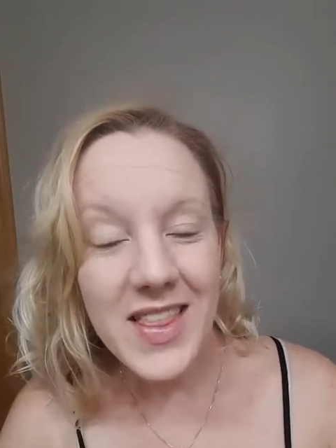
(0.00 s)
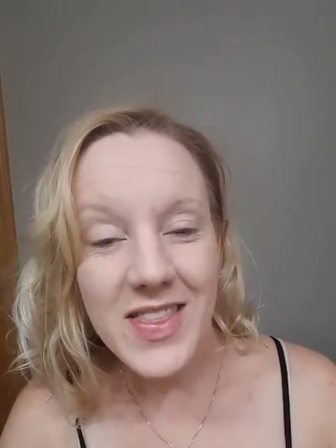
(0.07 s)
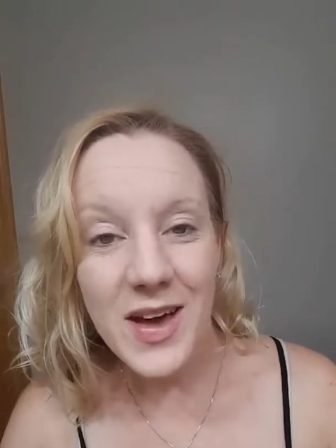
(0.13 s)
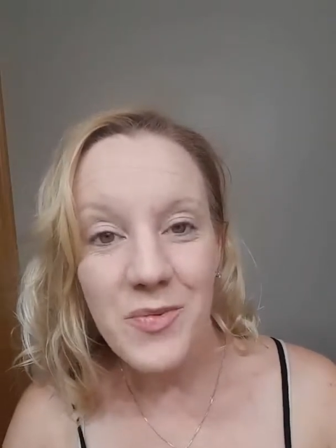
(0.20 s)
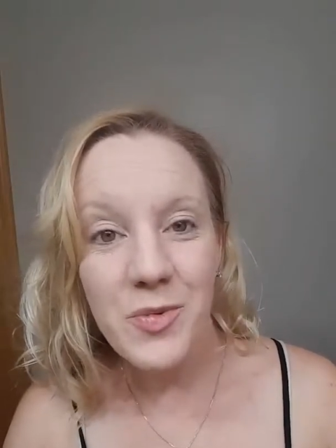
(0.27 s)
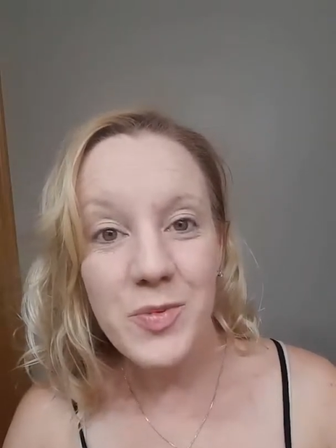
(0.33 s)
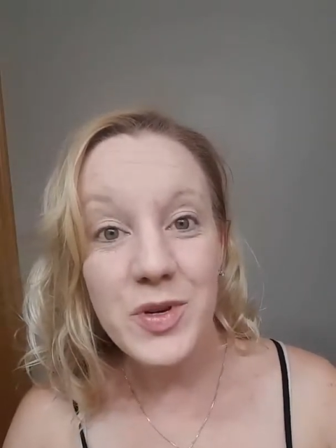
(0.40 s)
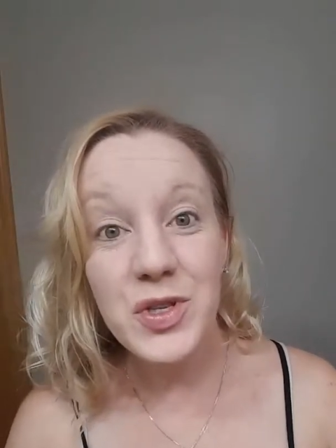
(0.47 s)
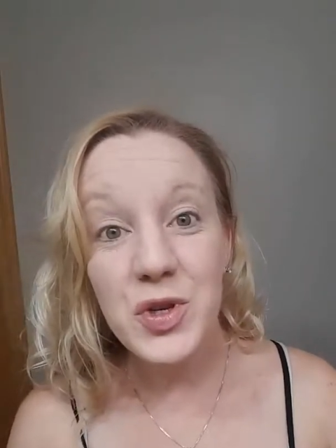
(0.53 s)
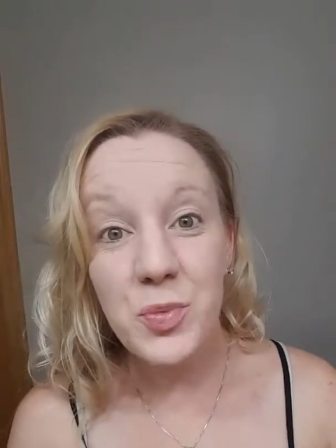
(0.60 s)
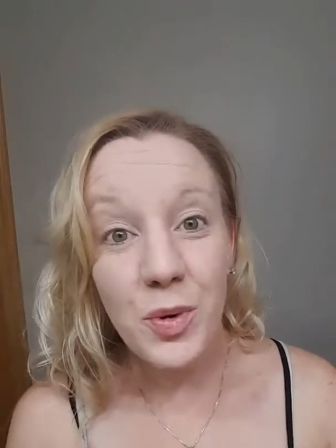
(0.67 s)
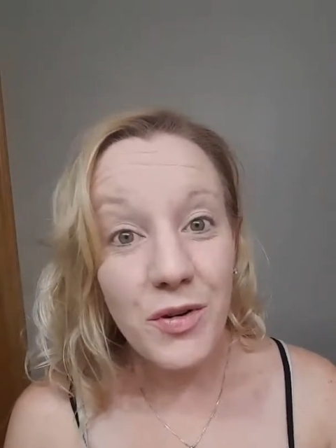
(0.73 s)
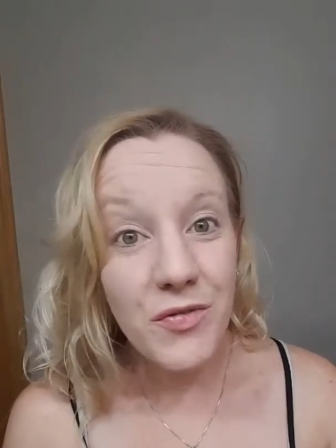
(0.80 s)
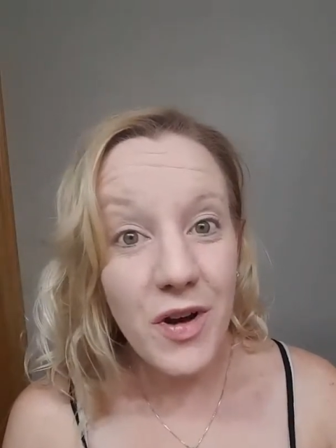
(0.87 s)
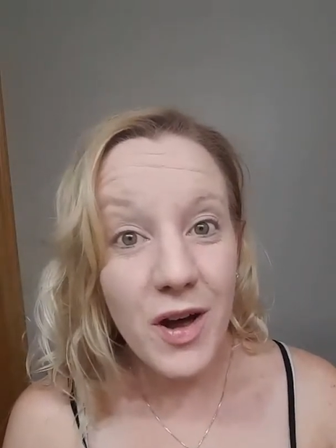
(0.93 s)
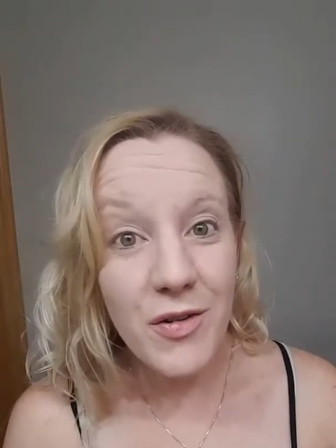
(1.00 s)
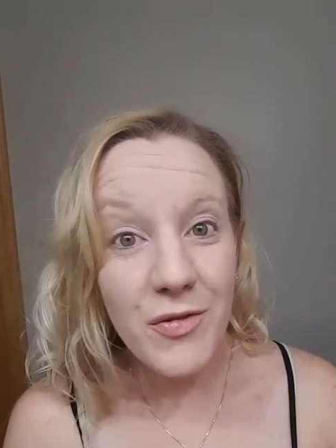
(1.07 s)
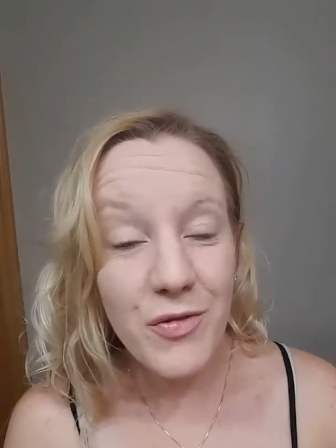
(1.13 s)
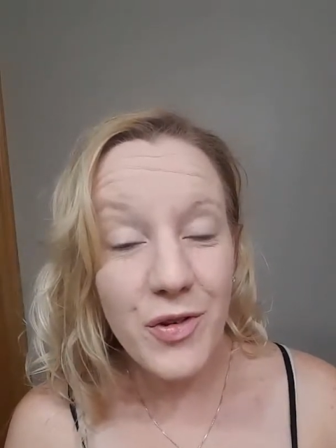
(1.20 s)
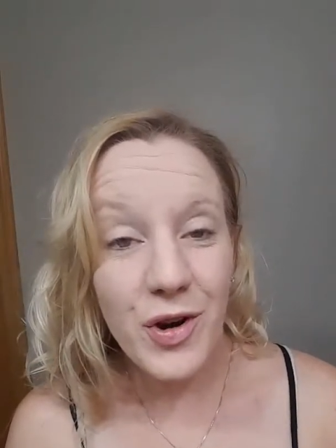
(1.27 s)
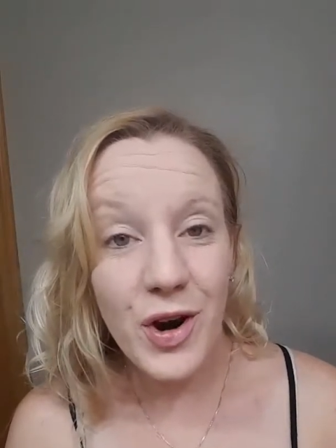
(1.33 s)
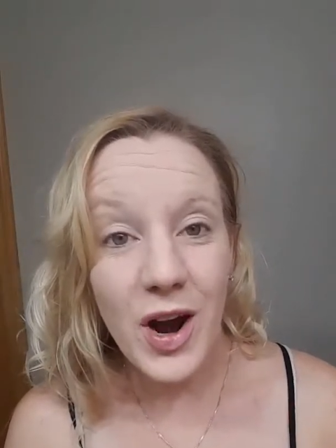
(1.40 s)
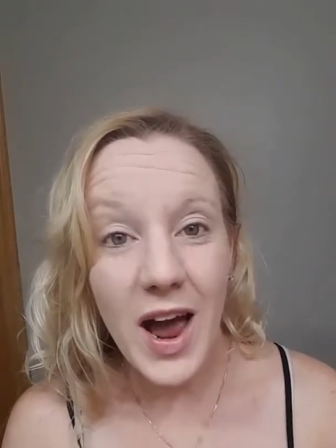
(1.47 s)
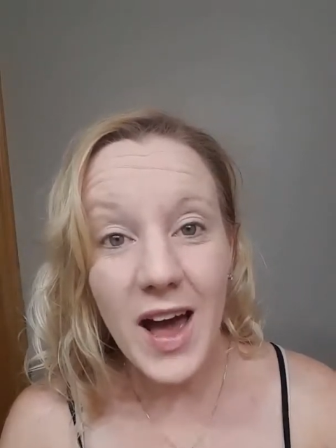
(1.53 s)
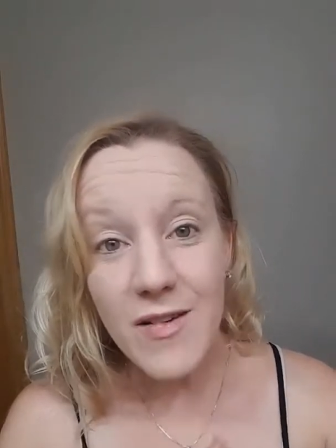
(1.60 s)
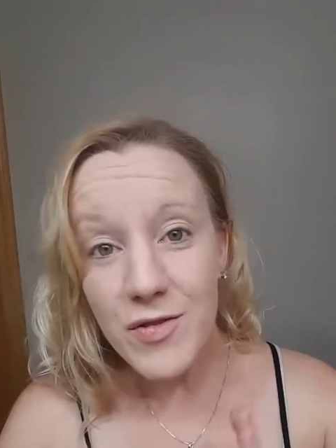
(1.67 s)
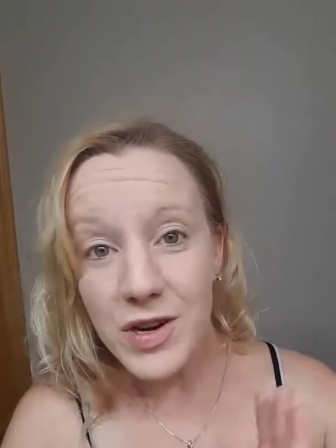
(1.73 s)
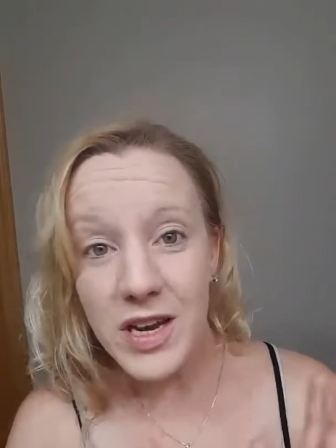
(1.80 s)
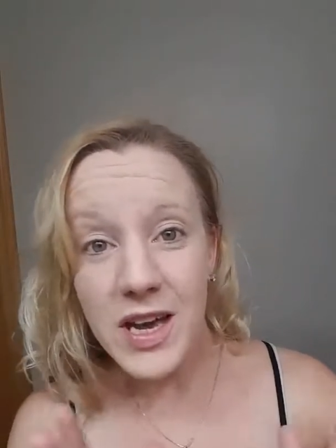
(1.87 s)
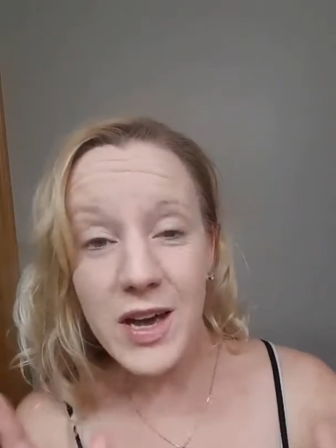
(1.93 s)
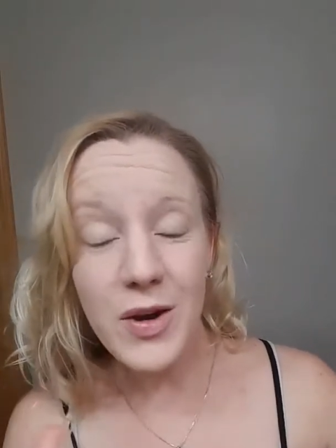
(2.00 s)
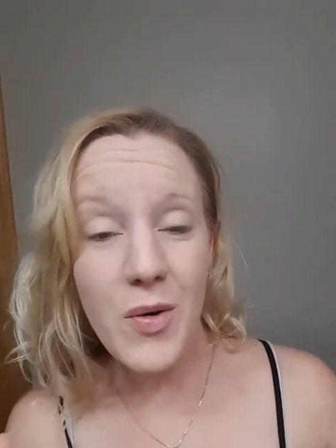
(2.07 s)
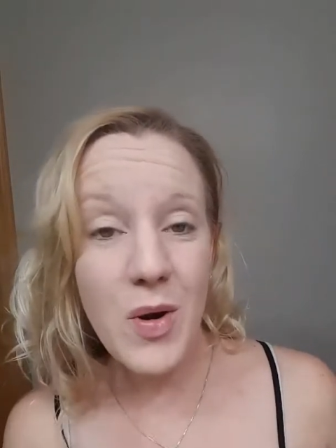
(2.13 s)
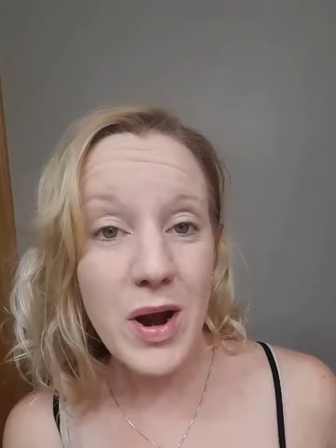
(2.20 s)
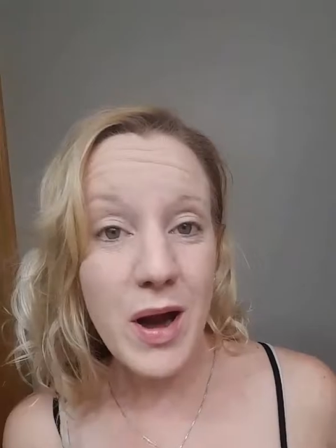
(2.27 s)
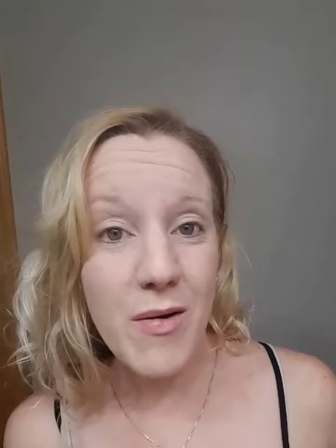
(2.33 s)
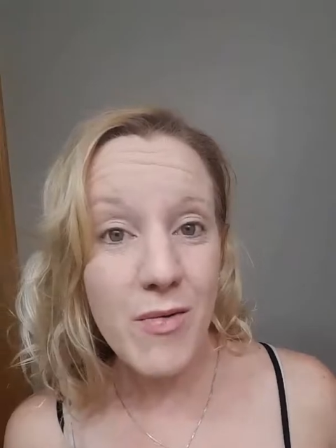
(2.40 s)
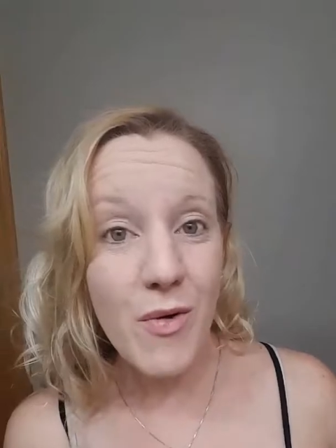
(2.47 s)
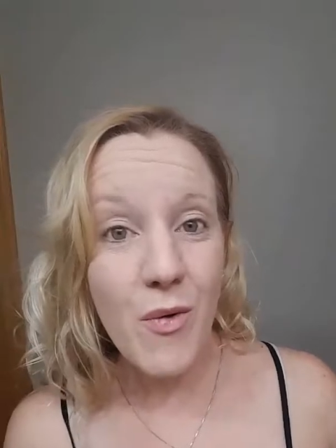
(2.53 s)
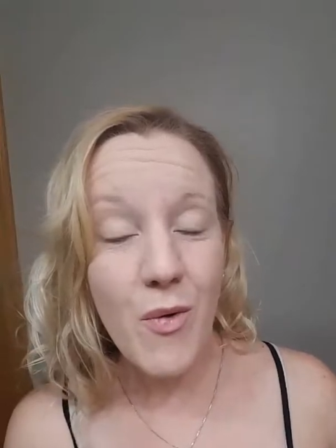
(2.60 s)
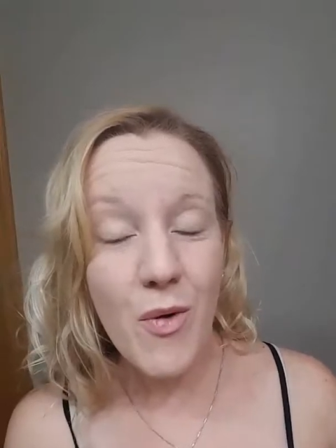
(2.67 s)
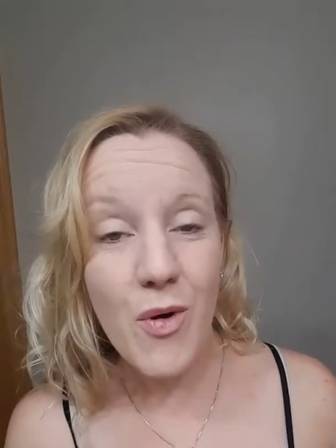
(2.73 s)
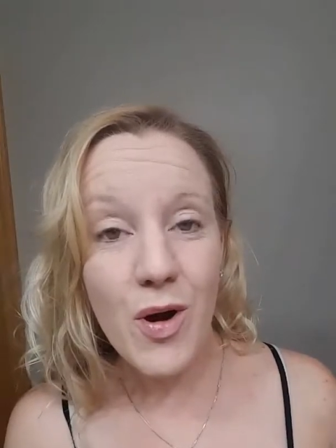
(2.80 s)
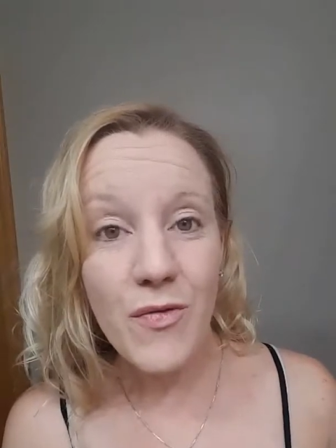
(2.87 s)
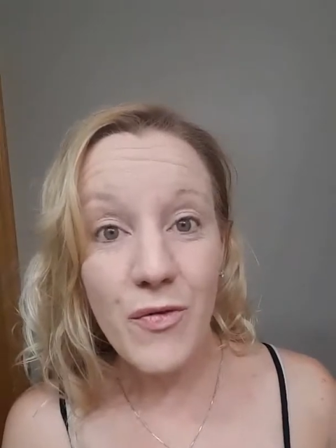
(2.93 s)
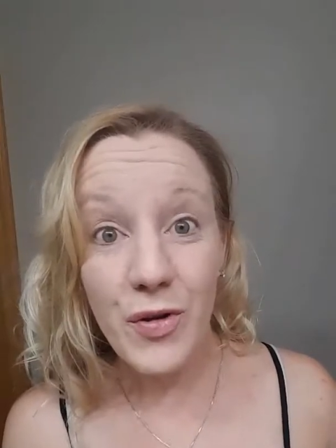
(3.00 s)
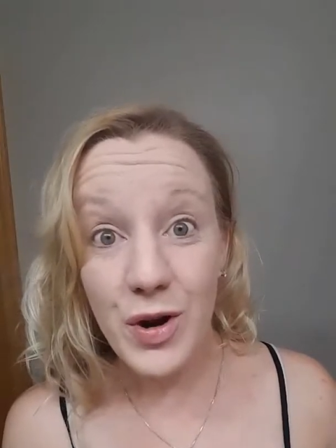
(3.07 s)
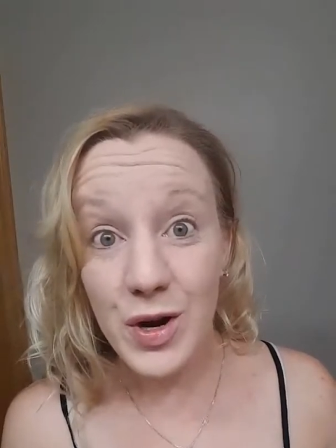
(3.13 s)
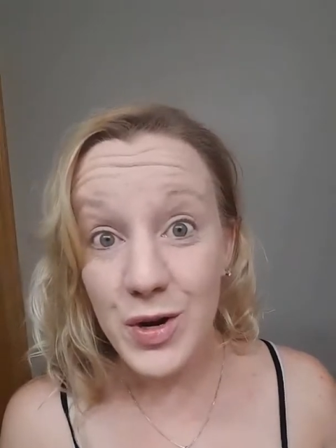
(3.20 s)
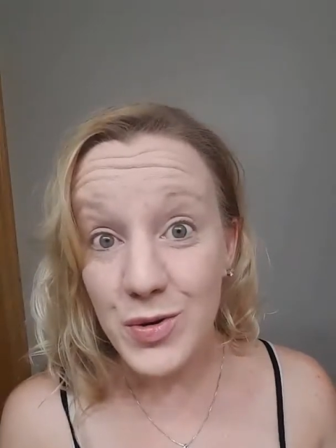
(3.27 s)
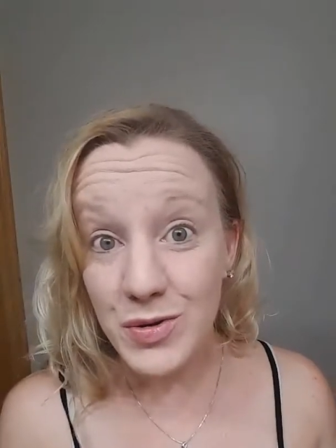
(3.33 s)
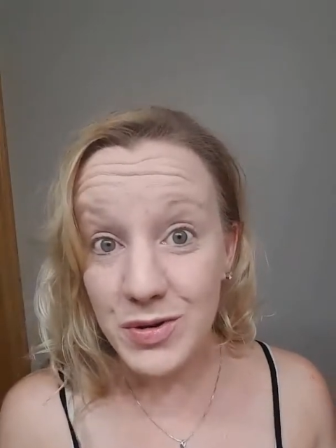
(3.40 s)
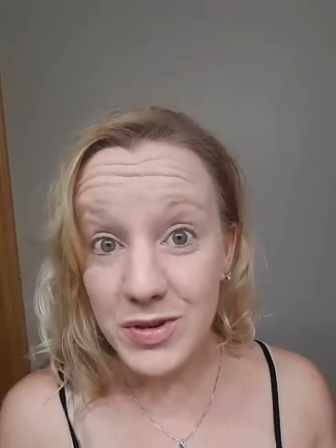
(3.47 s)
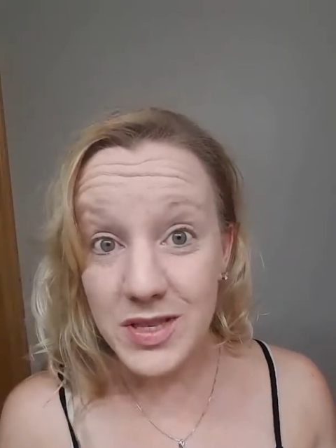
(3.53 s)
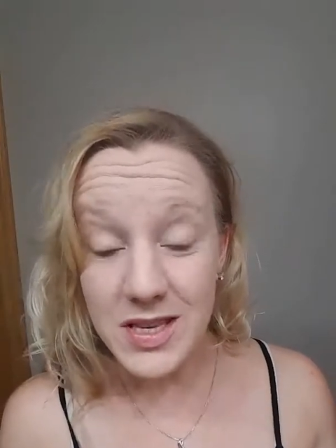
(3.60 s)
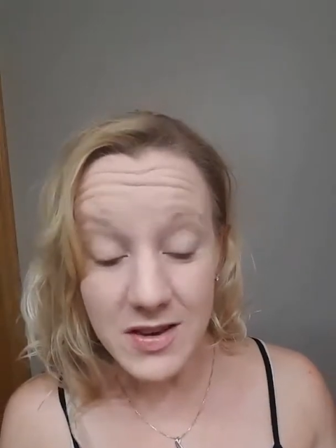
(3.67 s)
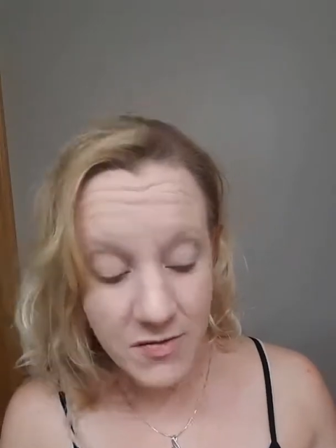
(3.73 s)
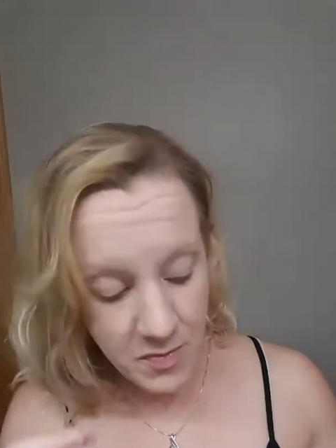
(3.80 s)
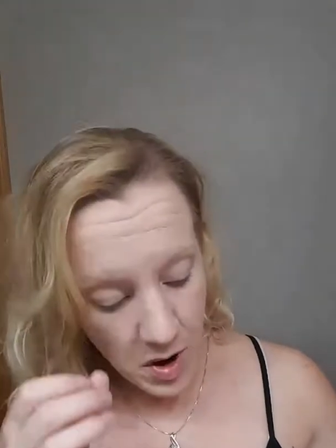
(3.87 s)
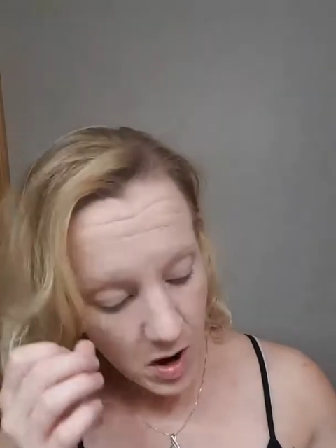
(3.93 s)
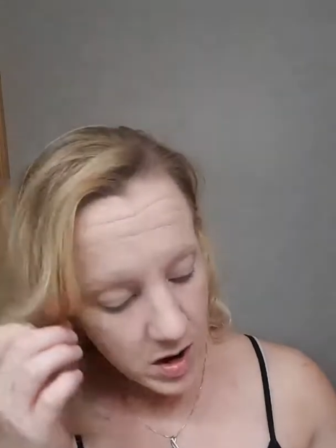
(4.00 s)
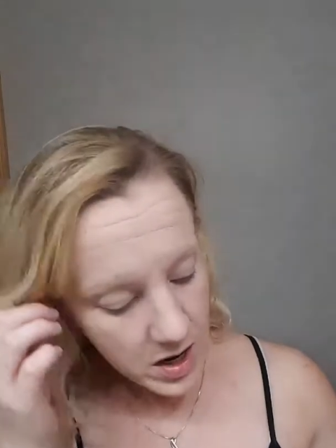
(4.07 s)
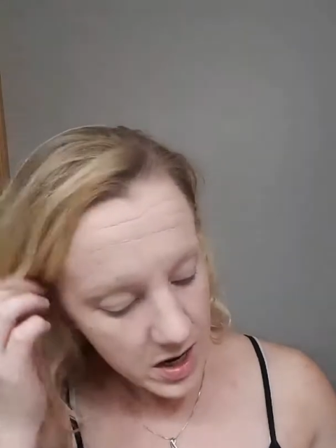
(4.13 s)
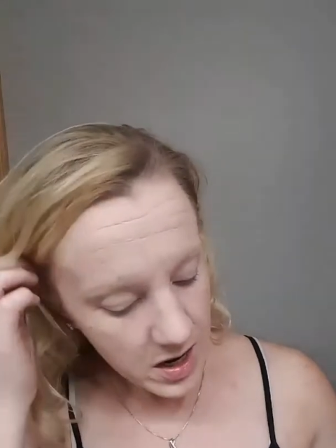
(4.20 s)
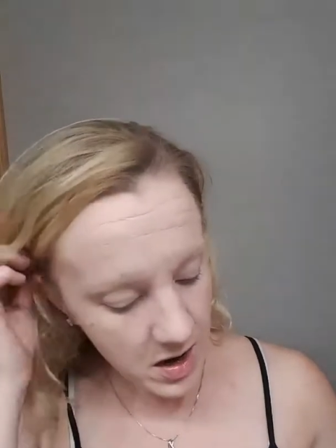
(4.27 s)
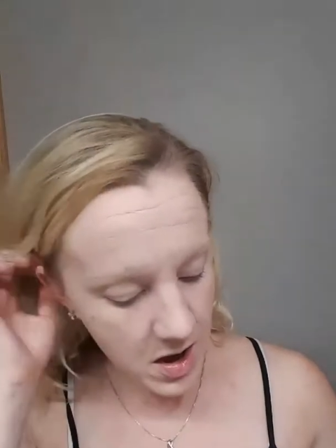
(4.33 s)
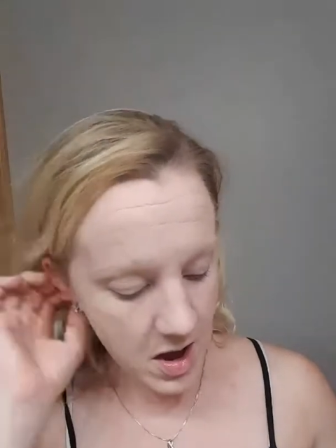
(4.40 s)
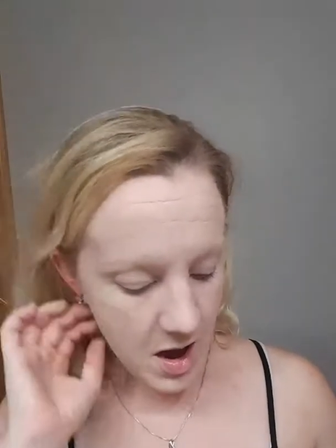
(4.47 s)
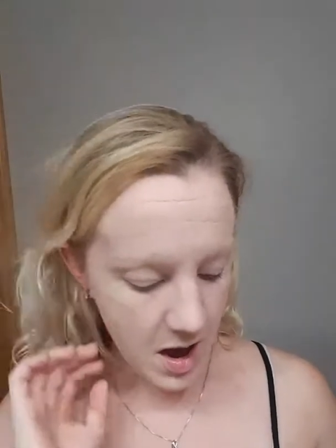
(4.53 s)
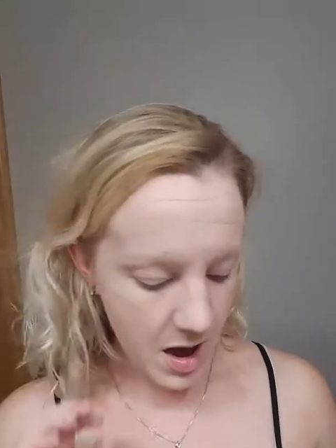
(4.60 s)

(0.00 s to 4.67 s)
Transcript: that will be super fun for every day going out or for a New Year's Eve party